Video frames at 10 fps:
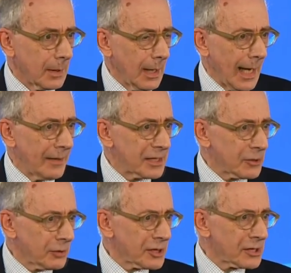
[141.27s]
And it's
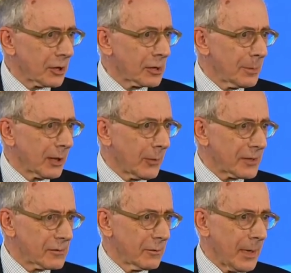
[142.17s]
not just going to be a
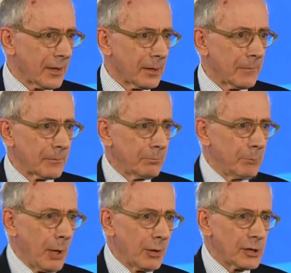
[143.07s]
question of whether
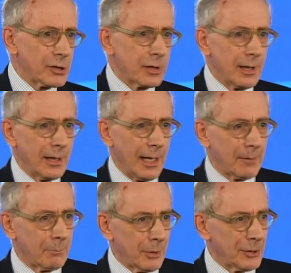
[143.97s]
Polish
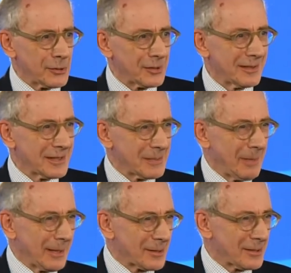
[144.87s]
and British
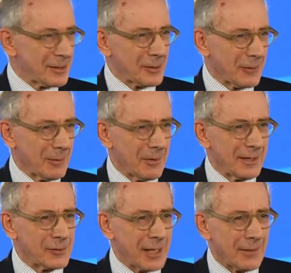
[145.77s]
speakers disagree with
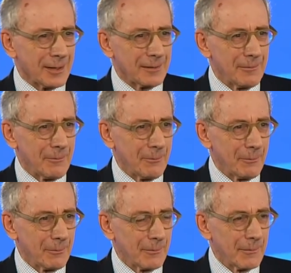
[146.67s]
each other.
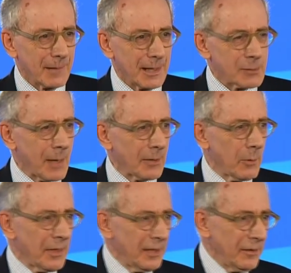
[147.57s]
It's whether
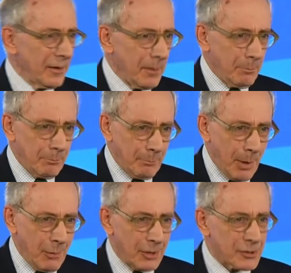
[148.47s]
within the
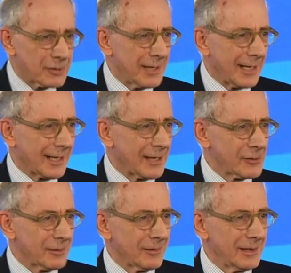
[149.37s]
Polish
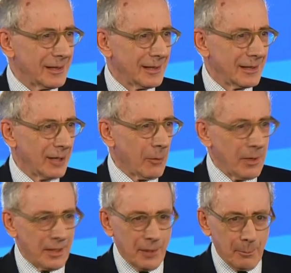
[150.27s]
delegation or
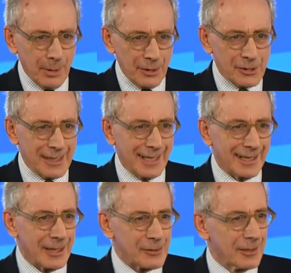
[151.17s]
within the British
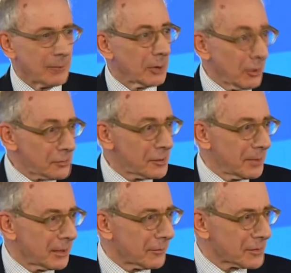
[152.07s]
delegation, there will also
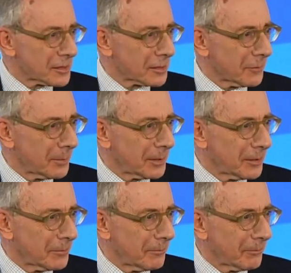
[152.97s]
be differences of opinion.